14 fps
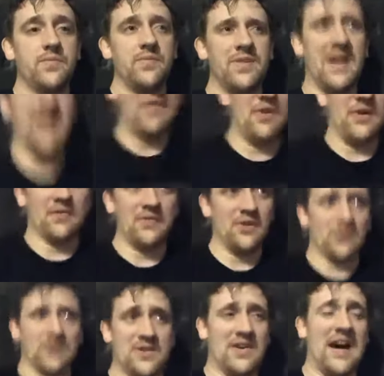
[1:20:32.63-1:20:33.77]
that
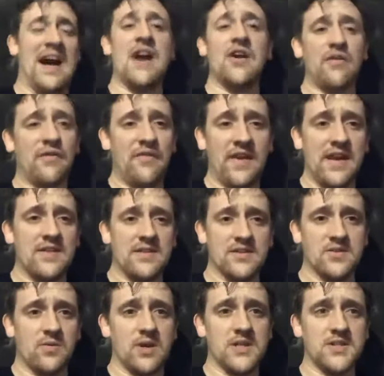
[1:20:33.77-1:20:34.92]
your entire faith is
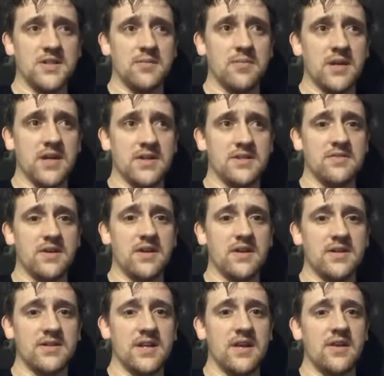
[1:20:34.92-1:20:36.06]
questioned because of it.
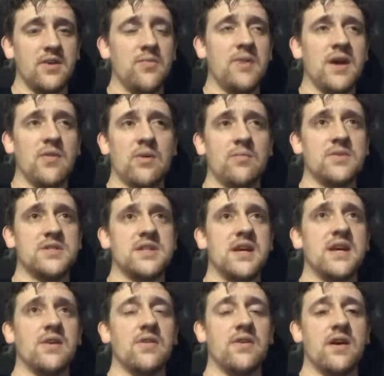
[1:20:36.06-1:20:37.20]
It's like you make one mistake
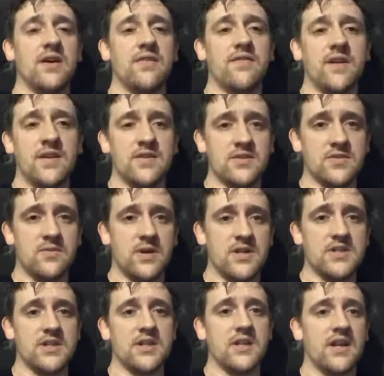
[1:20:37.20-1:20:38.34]
and your entire faith is
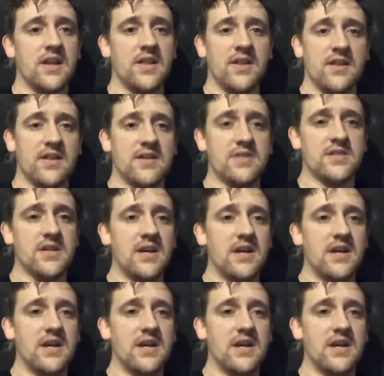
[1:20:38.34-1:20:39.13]
questioned. And I think that's,